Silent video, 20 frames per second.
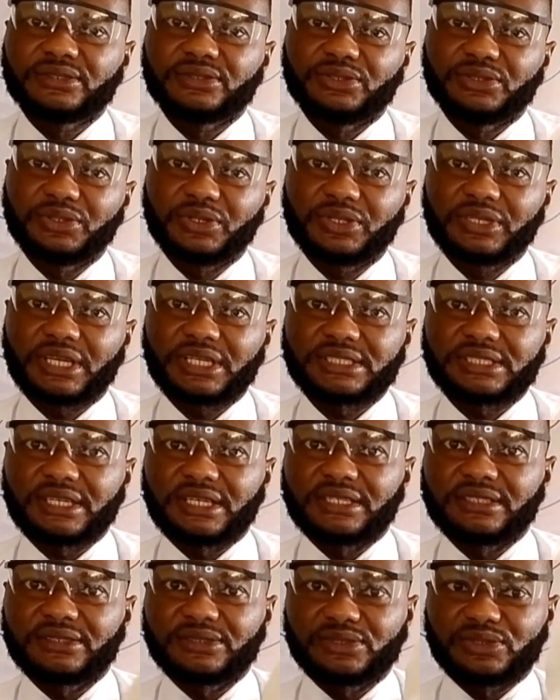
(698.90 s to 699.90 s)
Do you
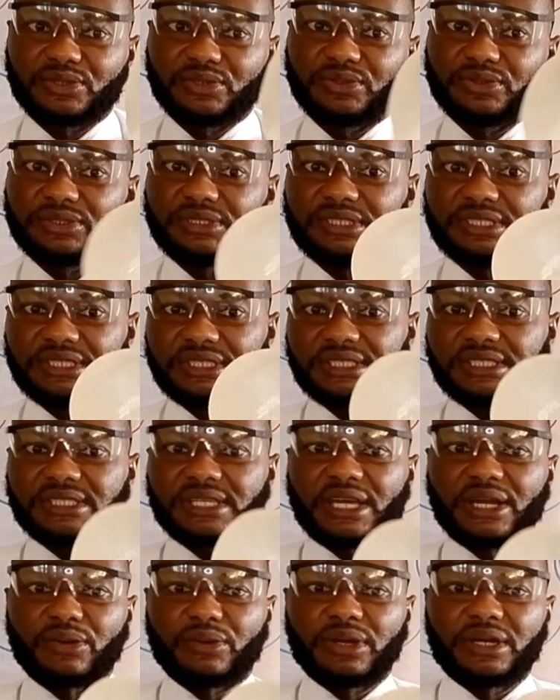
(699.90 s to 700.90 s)
understand? So this is
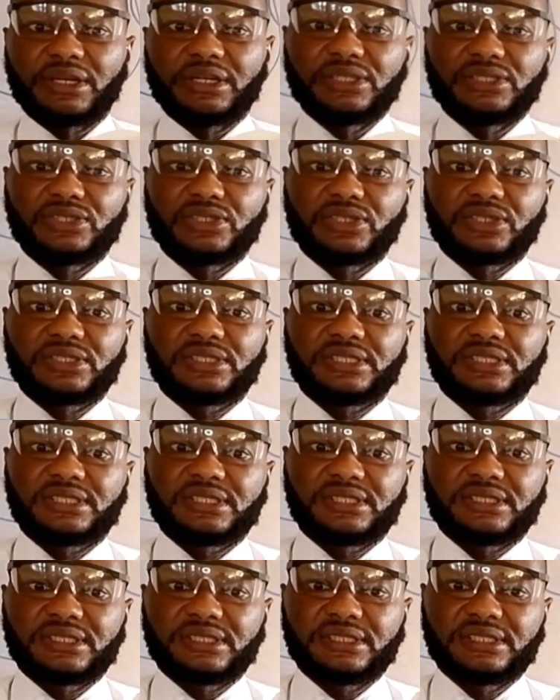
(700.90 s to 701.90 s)
our result.
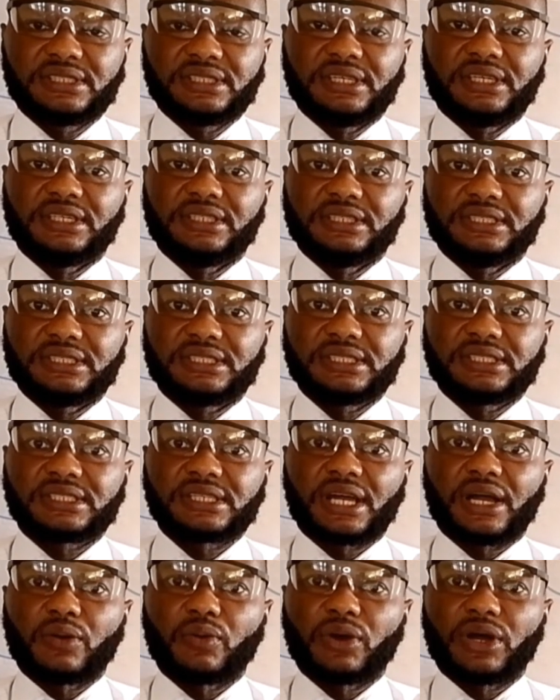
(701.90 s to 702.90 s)
This is
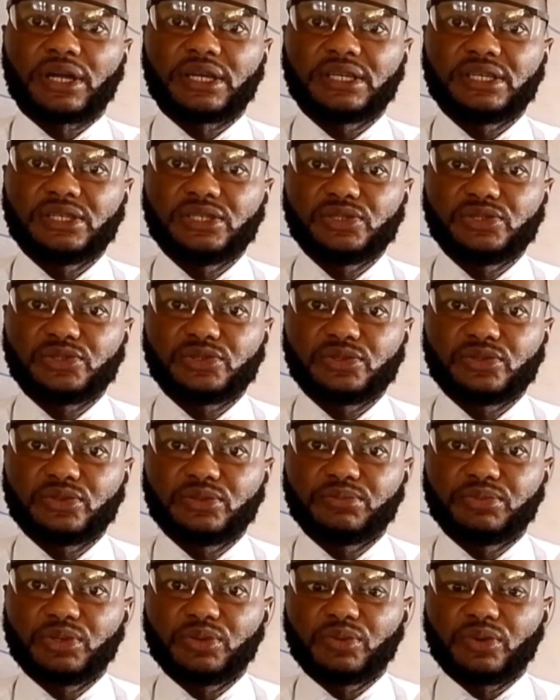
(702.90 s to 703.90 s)
our
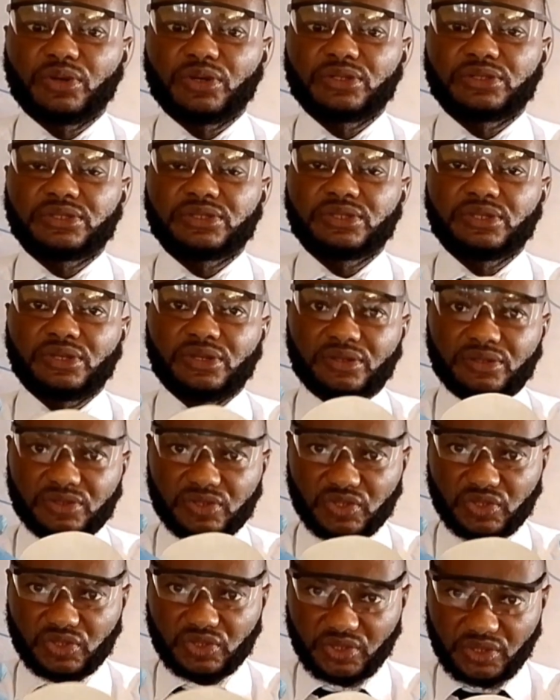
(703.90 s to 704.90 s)
insoluble
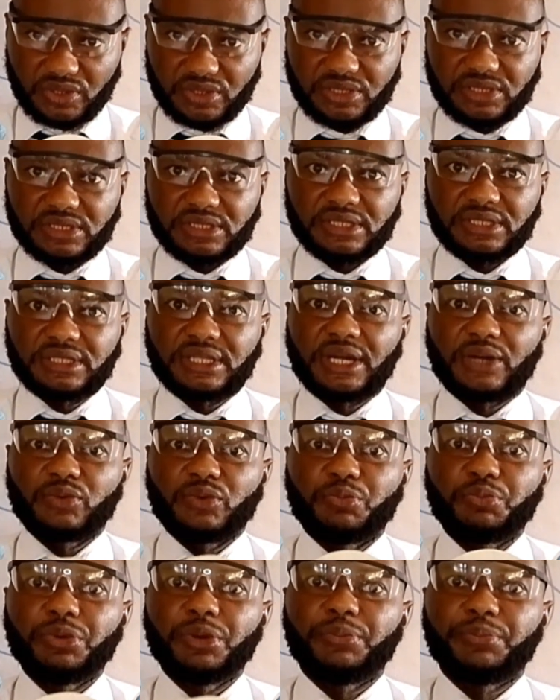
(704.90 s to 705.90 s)
salt that
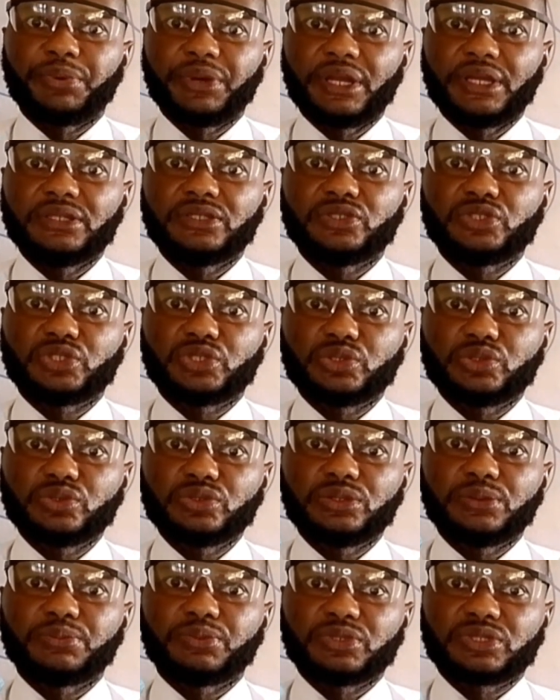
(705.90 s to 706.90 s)
we prepared through
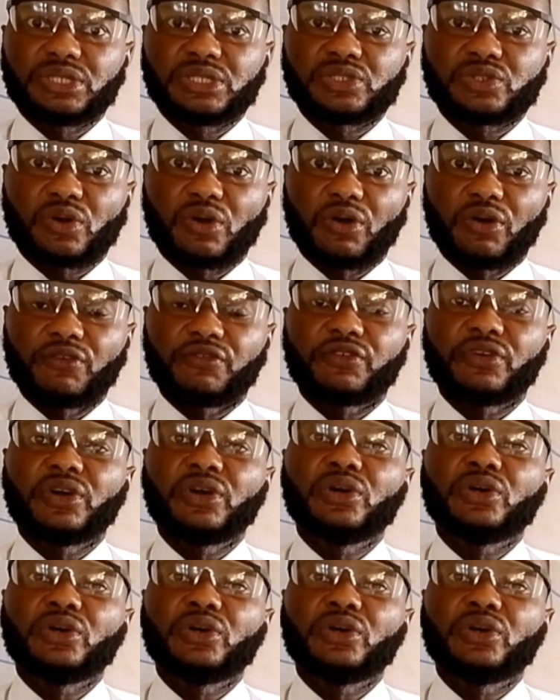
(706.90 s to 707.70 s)
the process of